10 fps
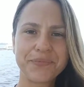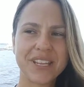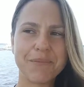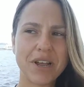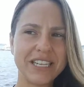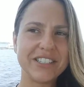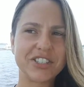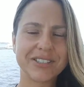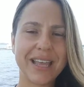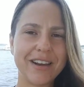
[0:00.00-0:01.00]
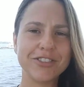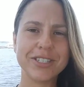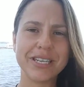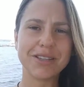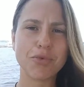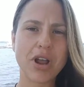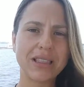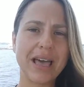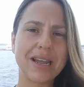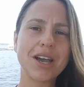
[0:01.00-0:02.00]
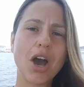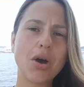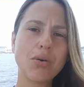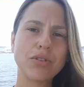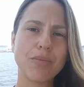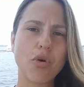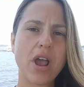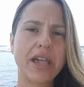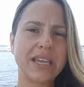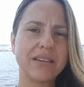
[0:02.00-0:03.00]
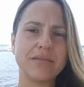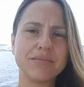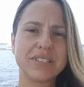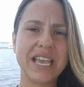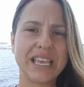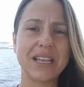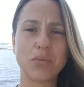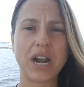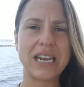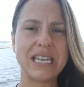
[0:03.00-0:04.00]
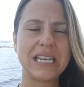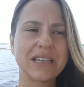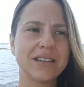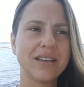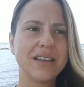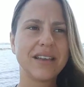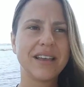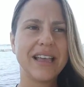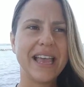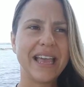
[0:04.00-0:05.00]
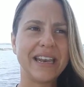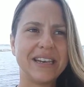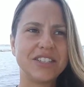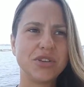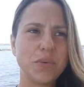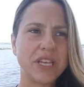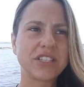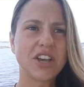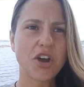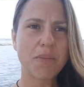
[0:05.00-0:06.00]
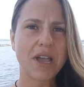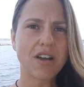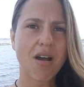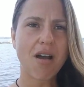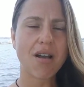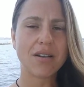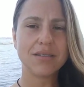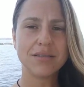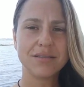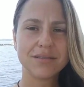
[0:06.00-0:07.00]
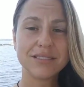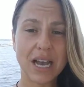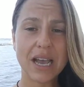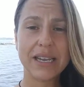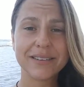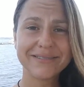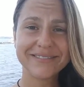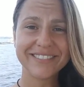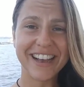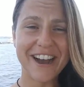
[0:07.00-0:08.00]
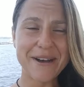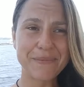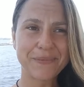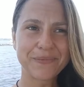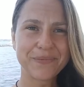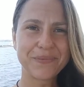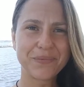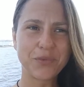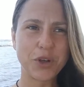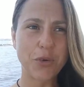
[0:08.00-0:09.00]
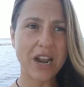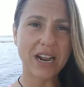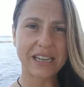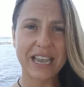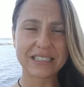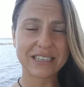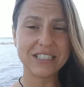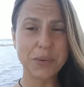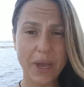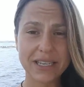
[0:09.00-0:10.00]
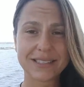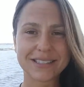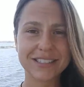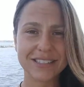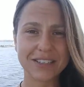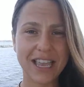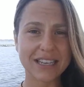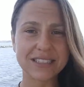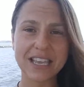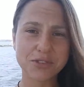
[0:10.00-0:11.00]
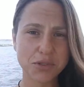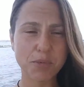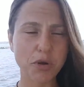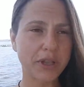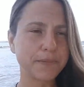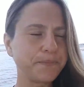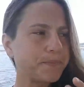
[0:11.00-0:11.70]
And money is just energy, and the more I let it go, the more I can take in what I need. And two weeks ago, my car died. Um, we ran out of gas in it twice because the gas gauge was broken.